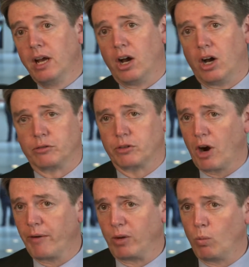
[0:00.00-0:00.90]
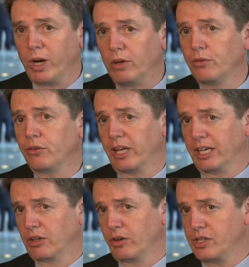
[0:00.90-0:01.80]
uh, of growing wealth and
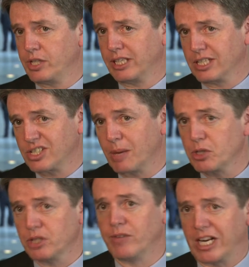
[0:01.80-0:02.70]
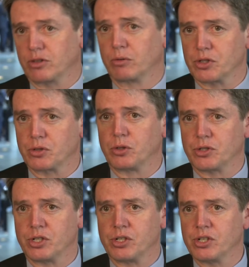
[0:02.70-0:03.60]
increasing consumption of natural
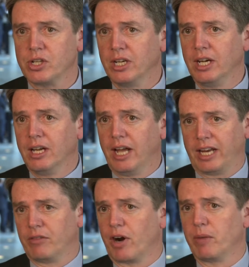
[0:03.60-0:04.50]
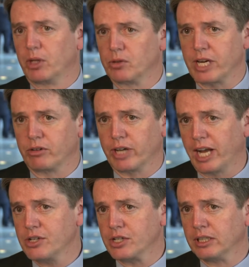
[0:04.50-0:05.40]
resources and environmental
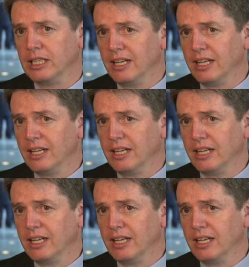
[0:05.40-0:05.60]
degradation.